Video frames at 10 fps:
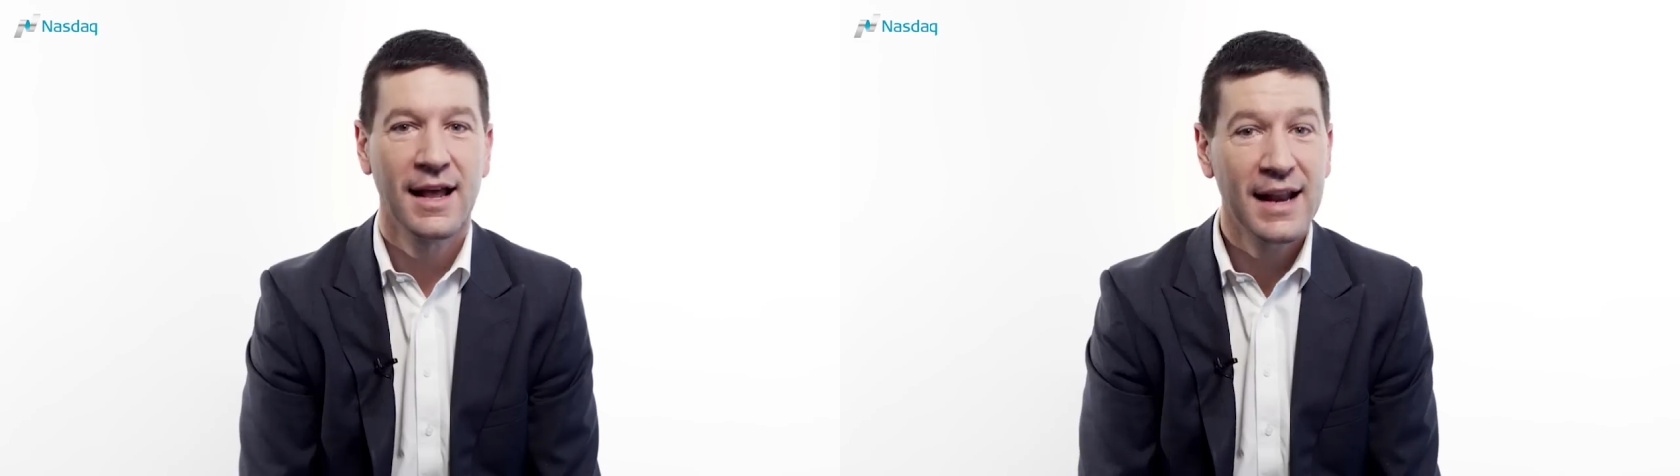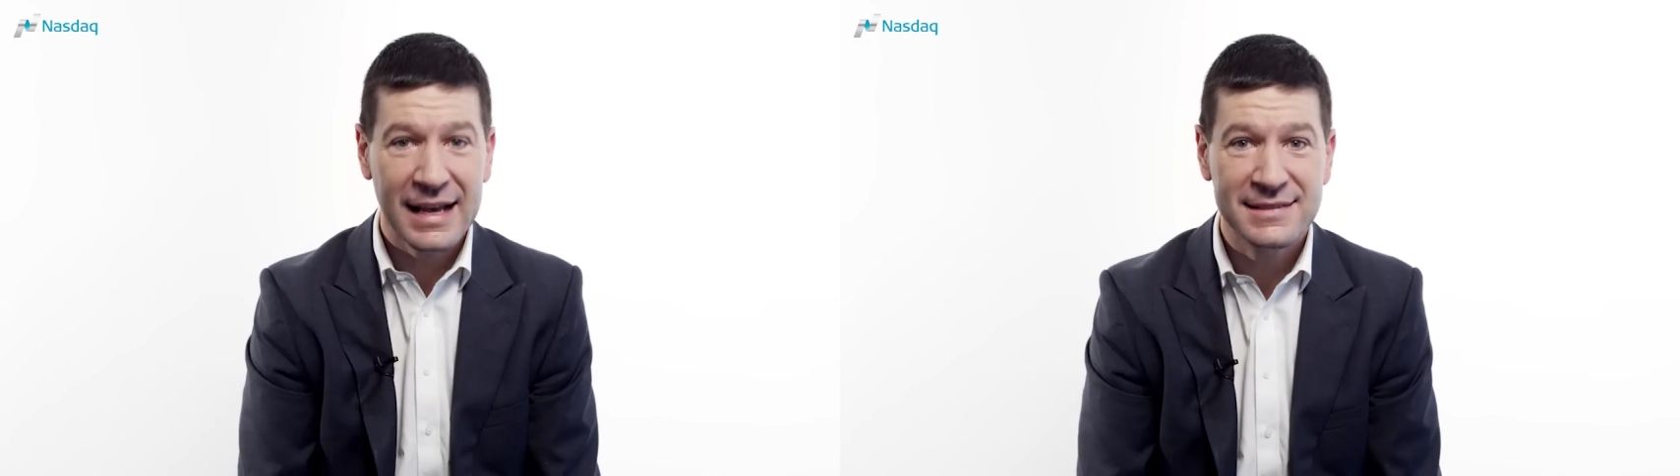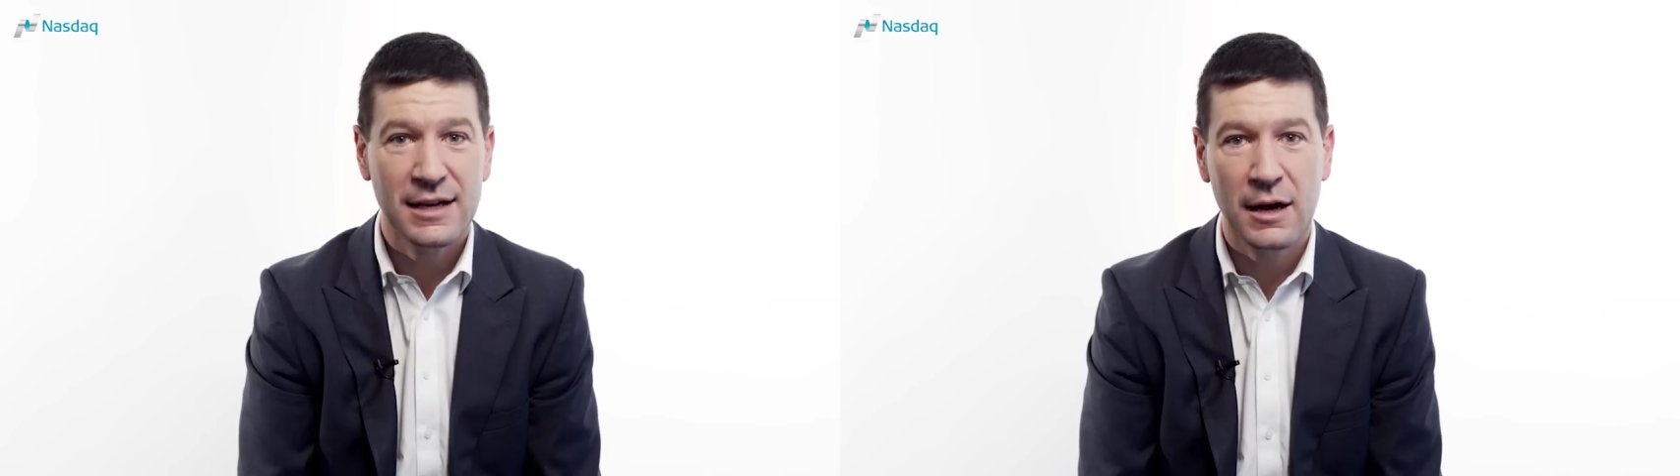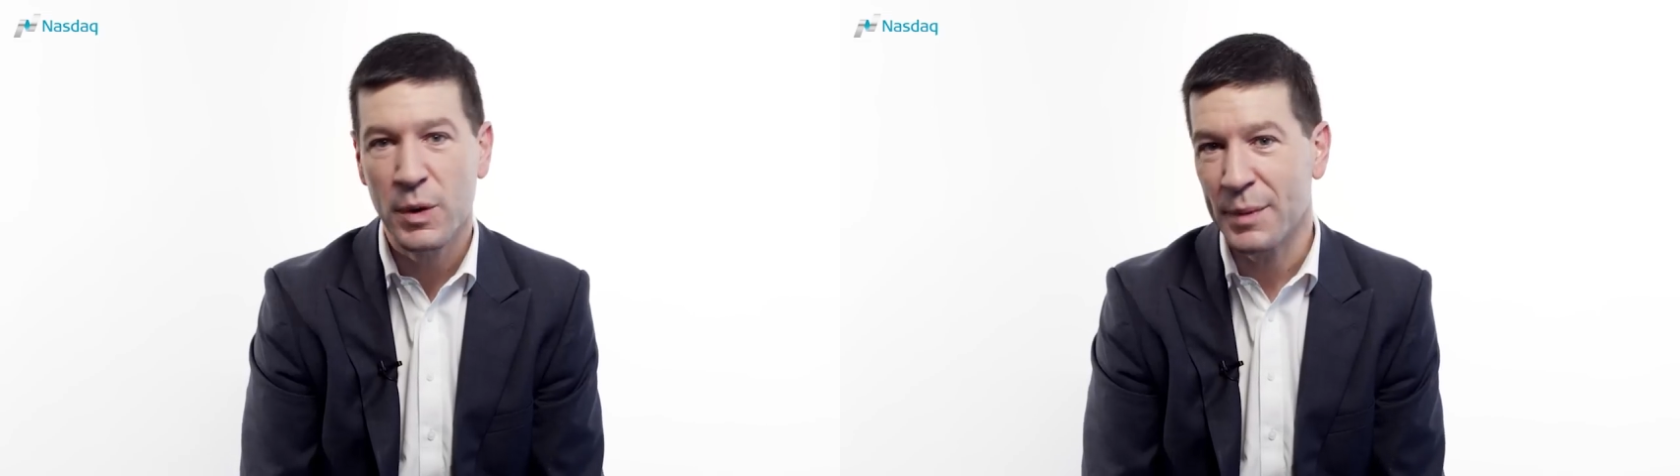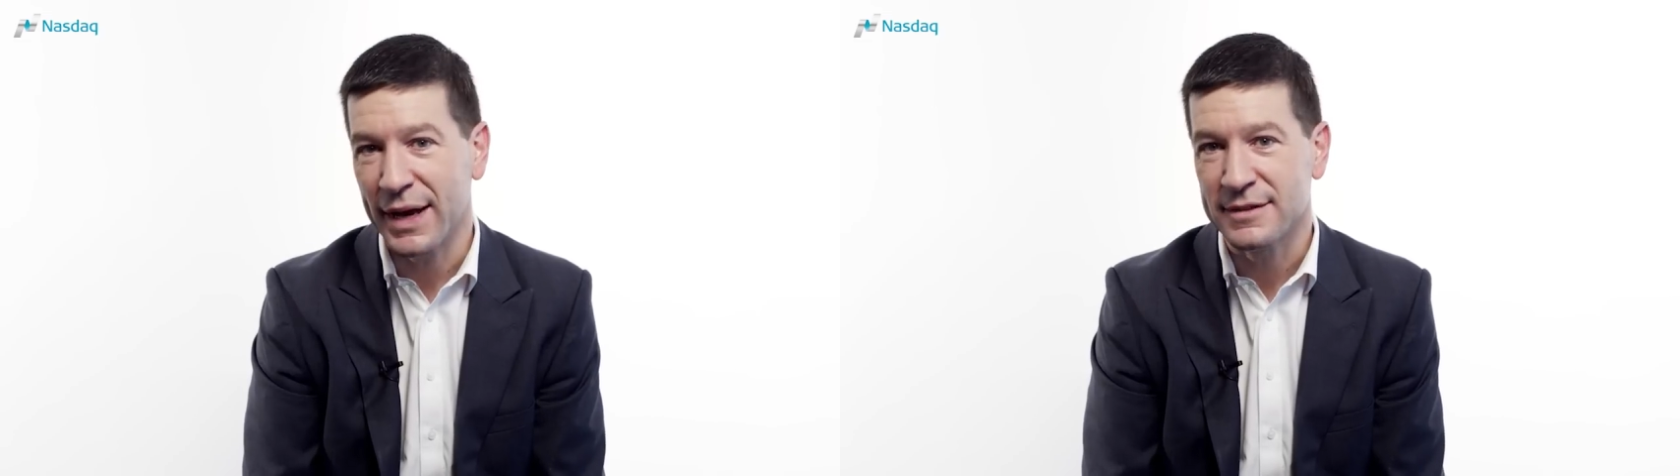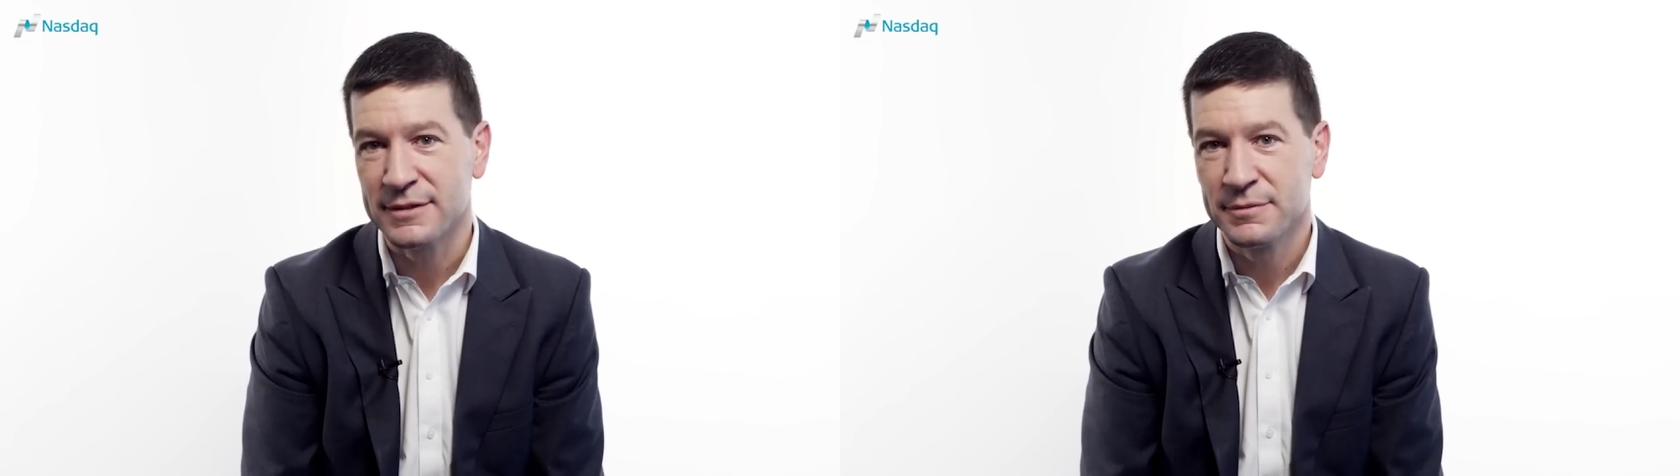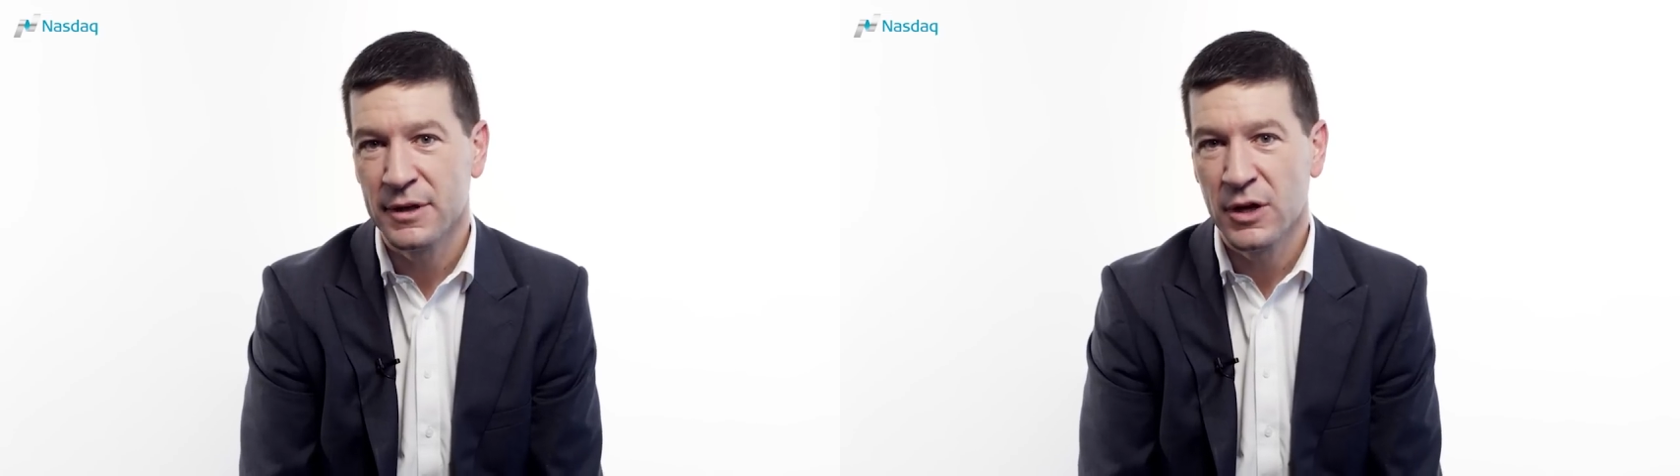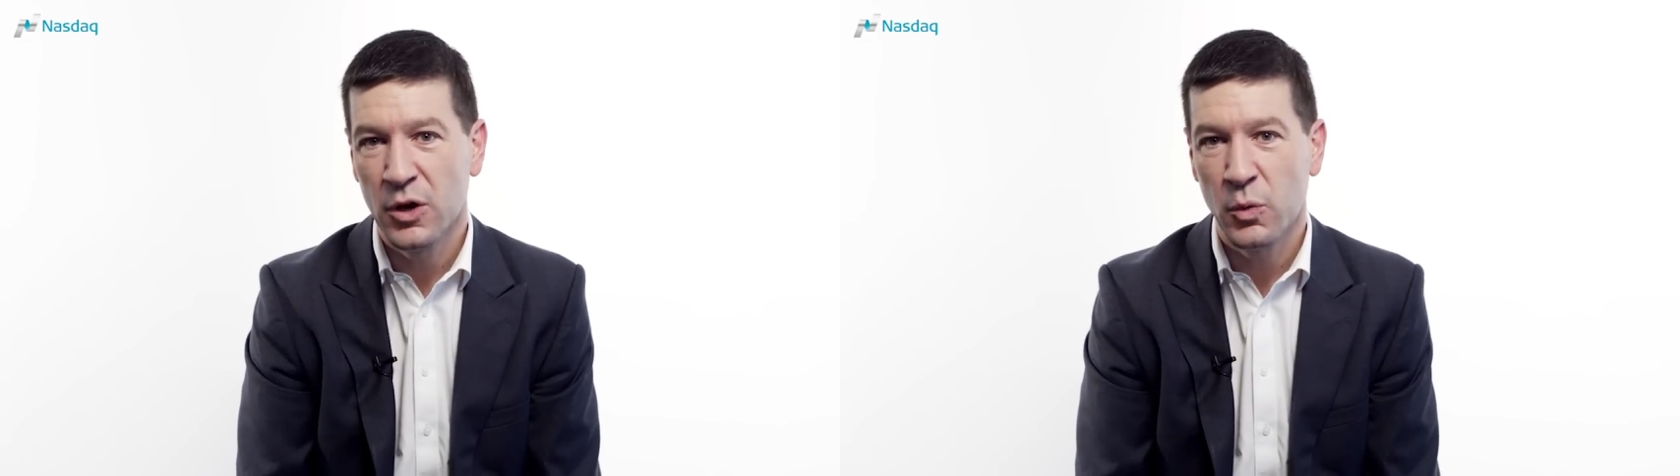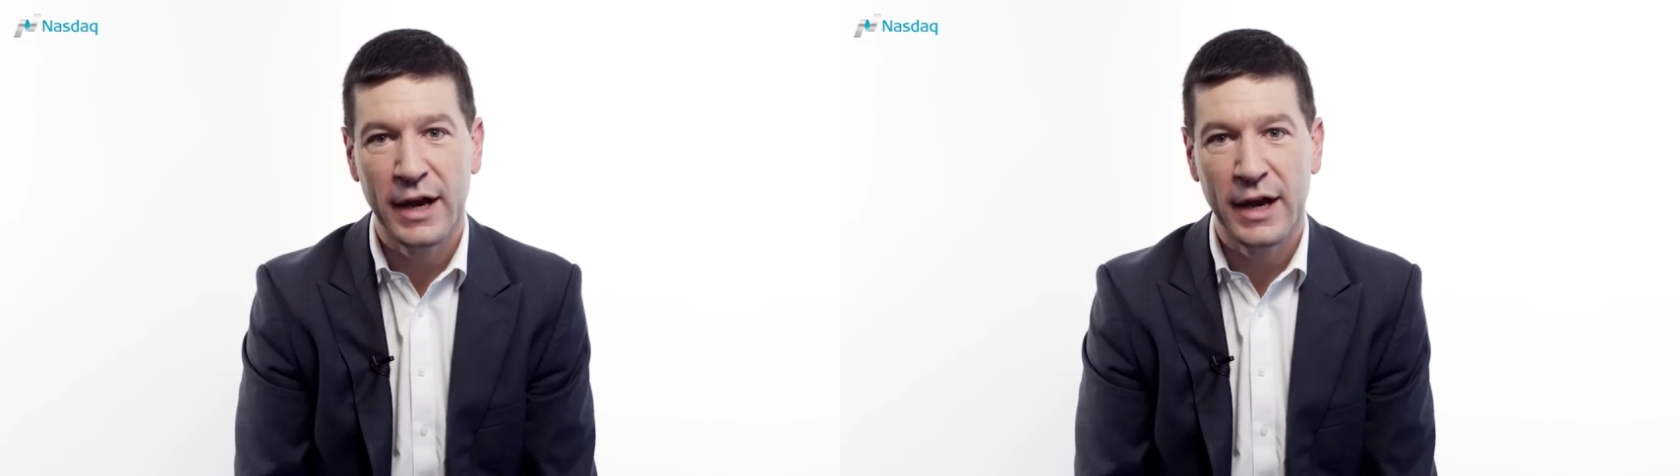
Last time we met, we